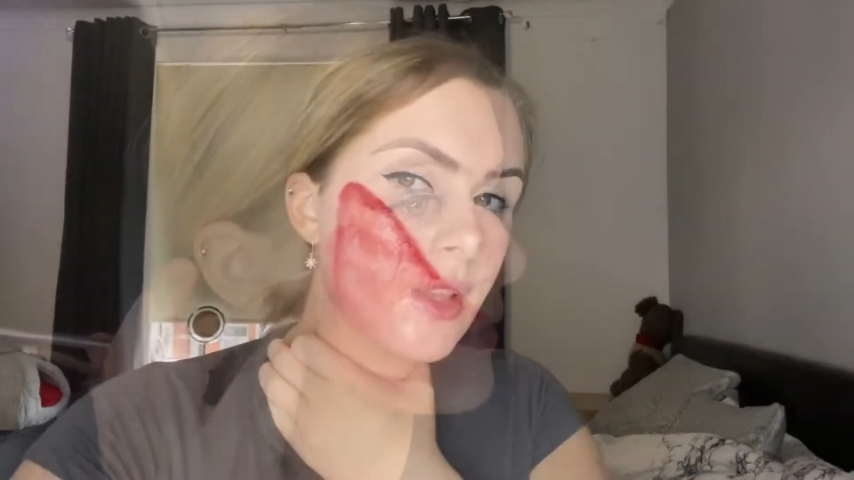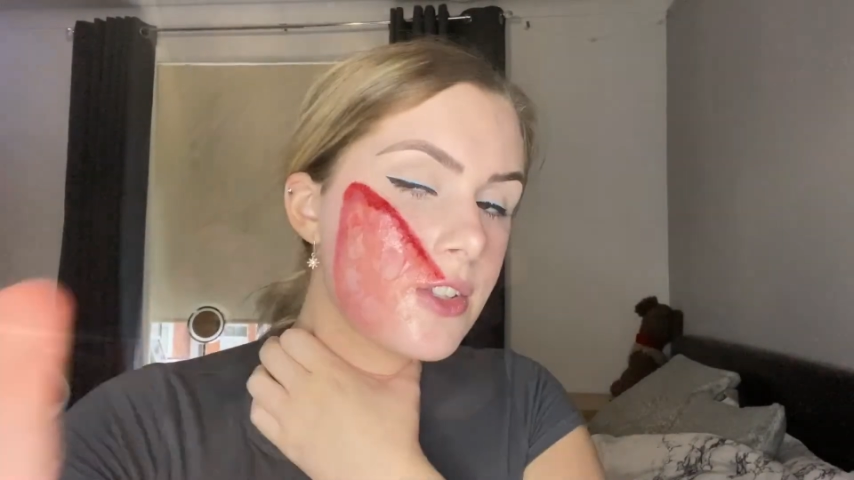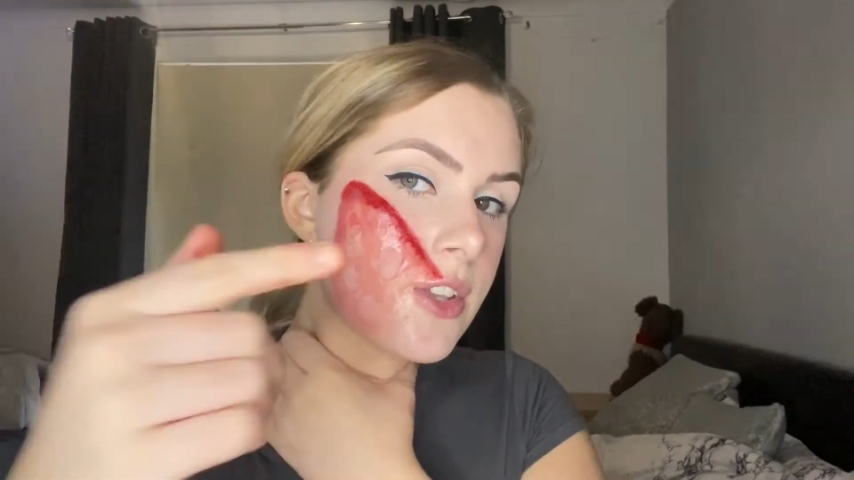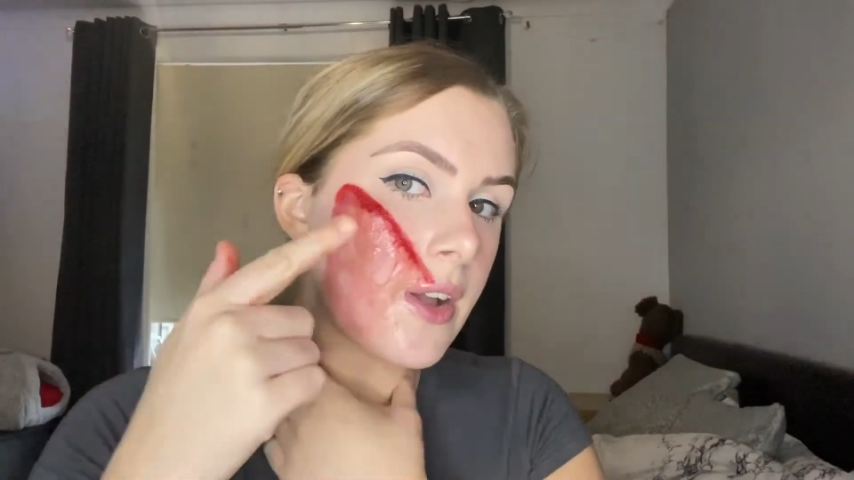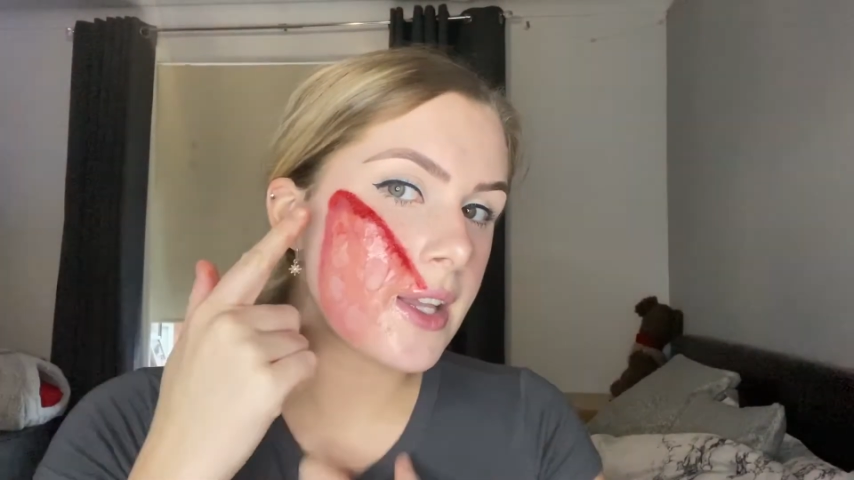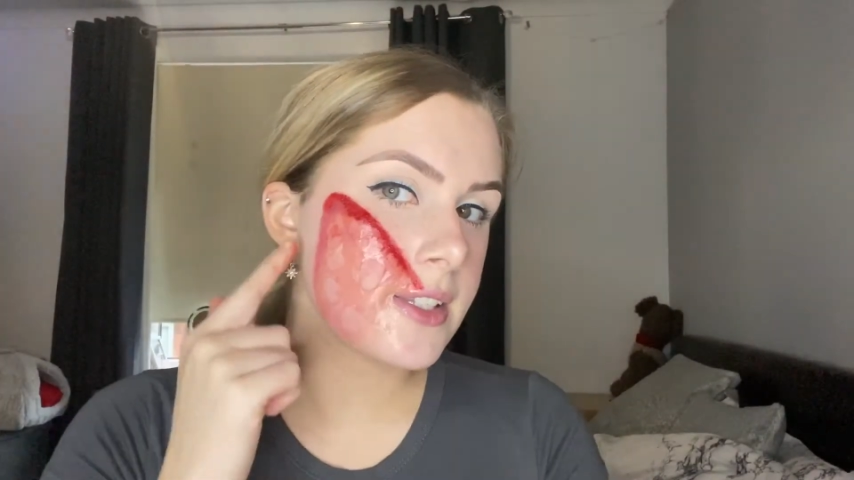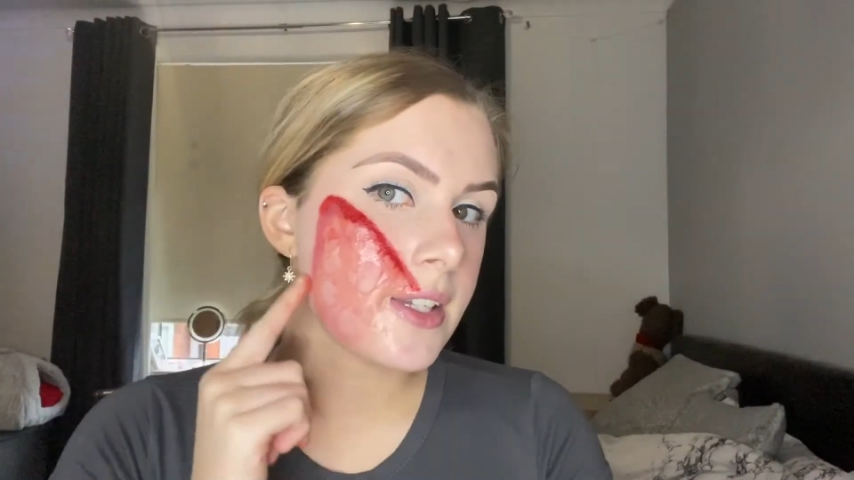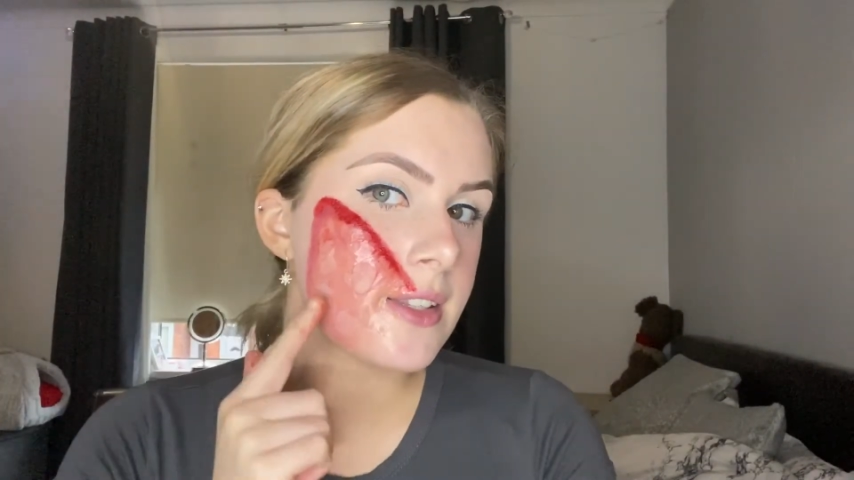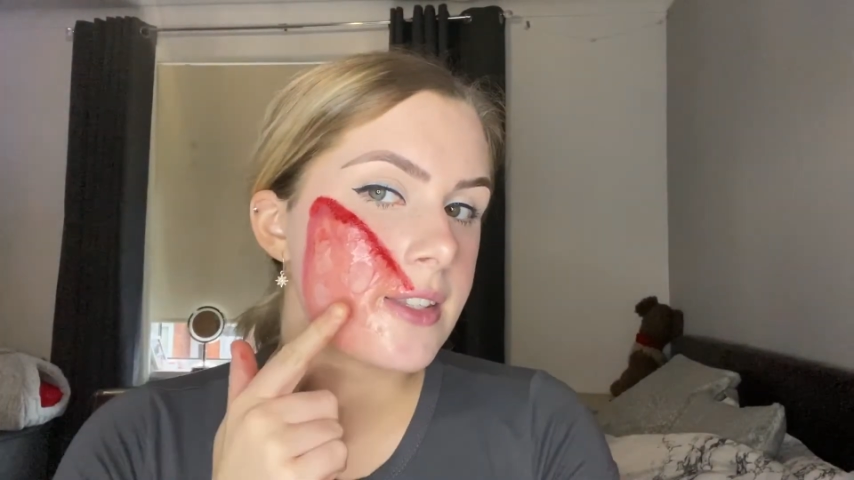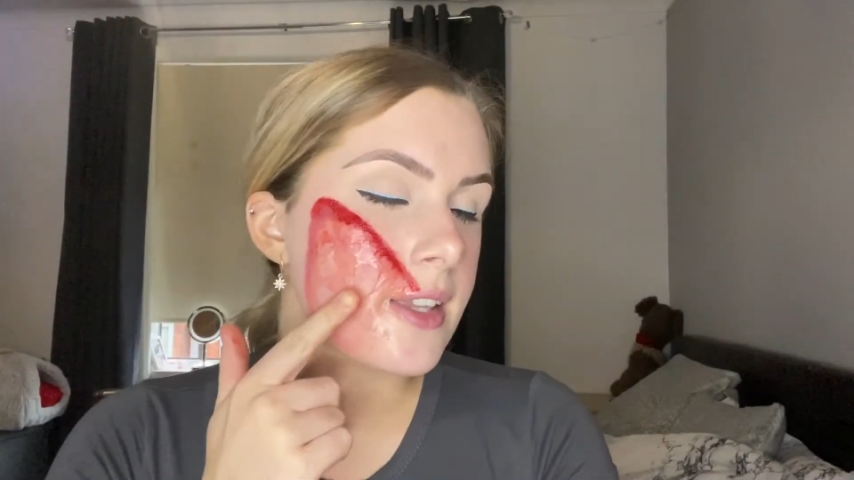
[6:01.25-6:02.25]
So as you
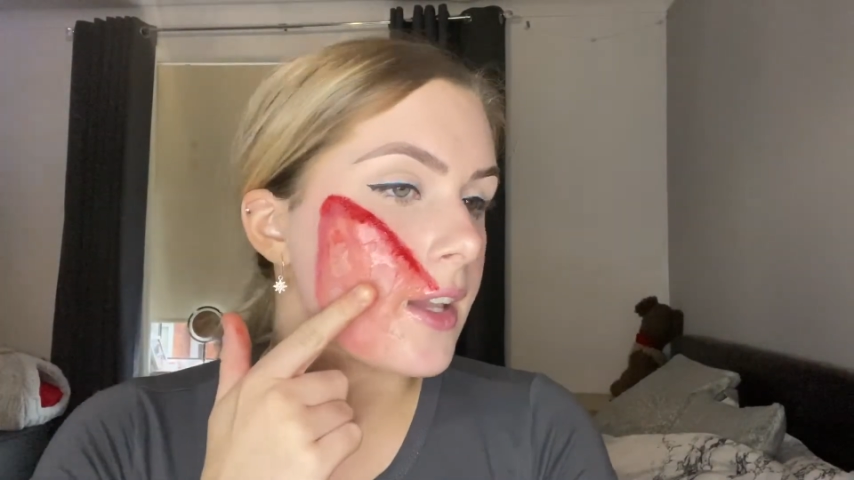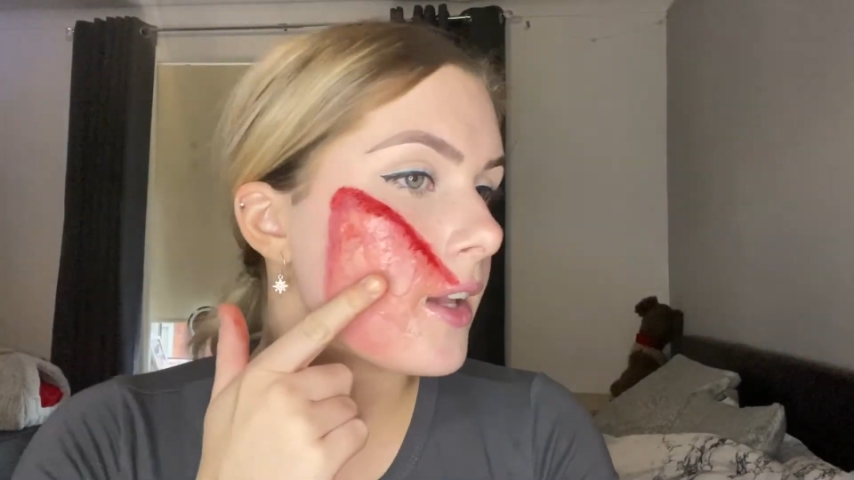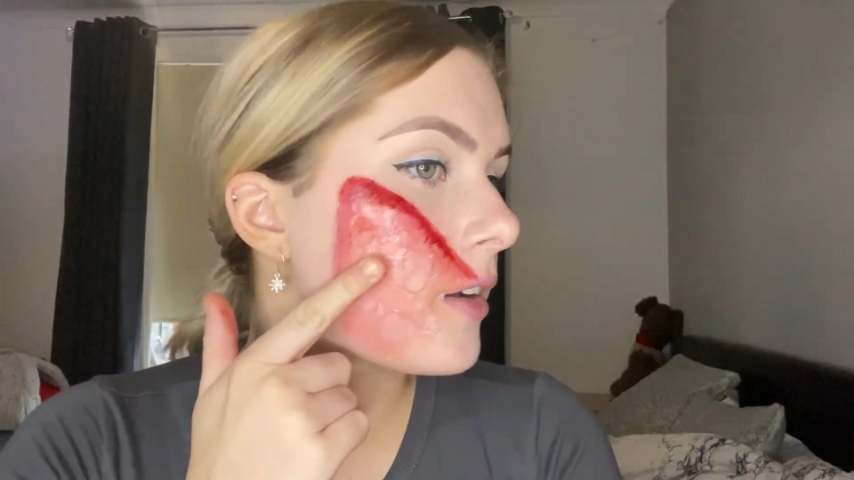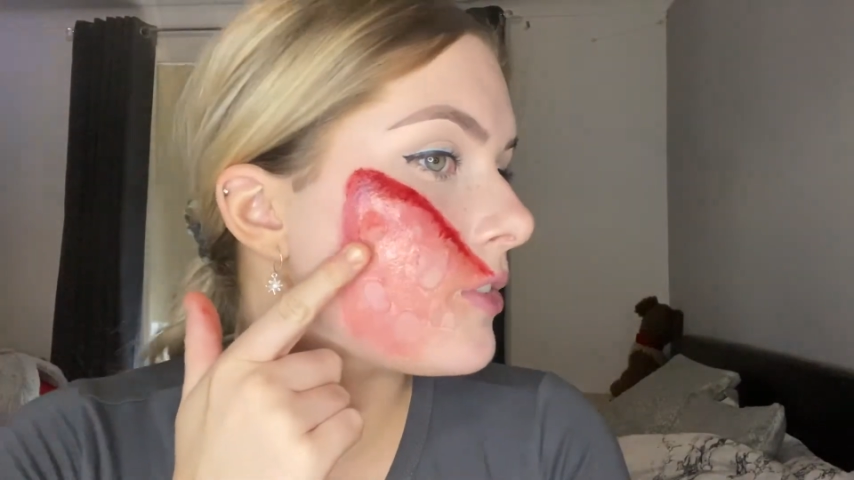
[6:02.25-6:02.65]
can see, I've